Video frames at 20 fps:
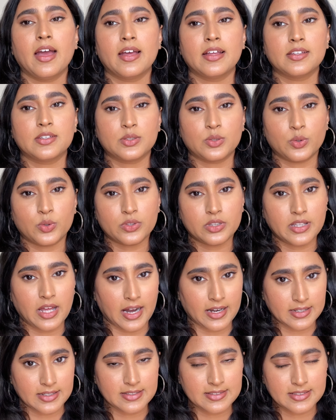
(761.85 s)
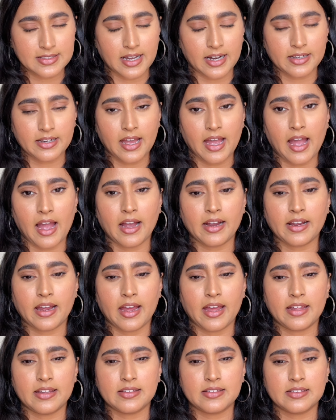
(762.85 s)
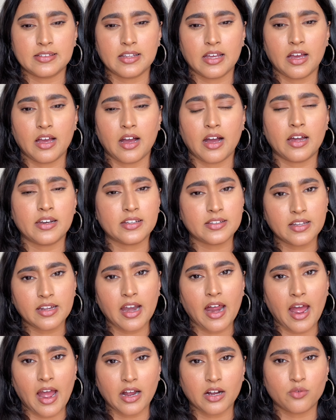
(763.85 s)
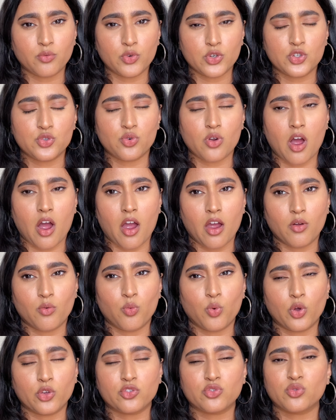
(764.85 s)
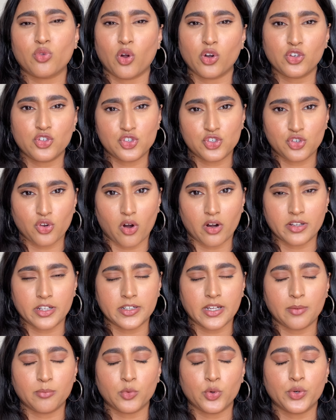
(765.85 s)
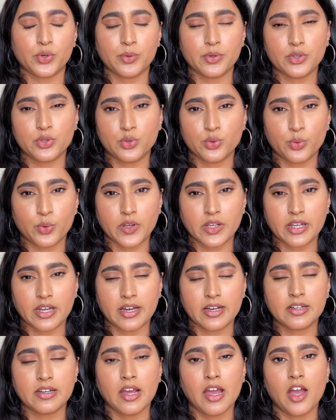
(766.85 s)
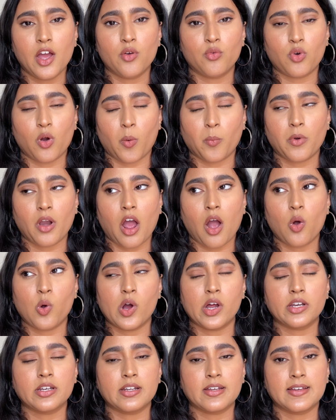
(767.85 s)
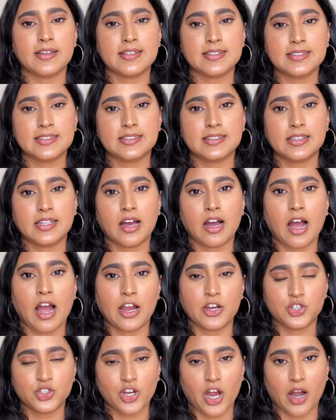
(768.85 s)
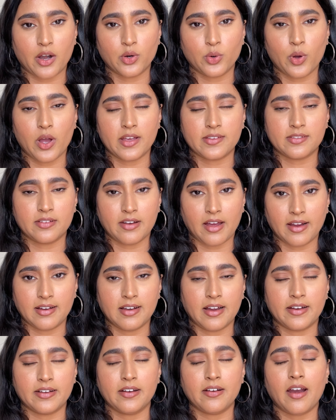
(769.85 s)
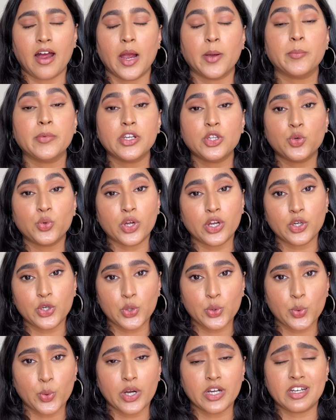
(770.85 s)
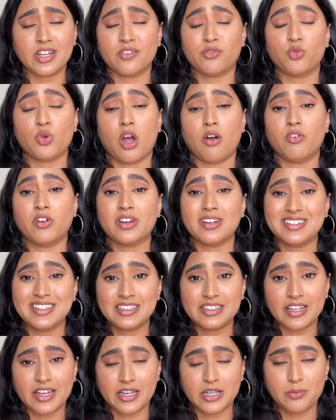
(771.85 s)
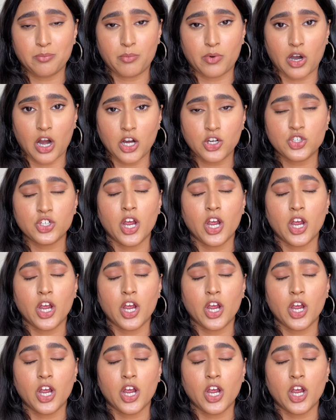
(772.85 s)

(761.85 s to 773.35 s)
So that is that hack. And another hack which I was not sure that I'm going to be doing it from now on is the eyeshadow as an eyeliner. I mean, you can do it if you have a really thin brush.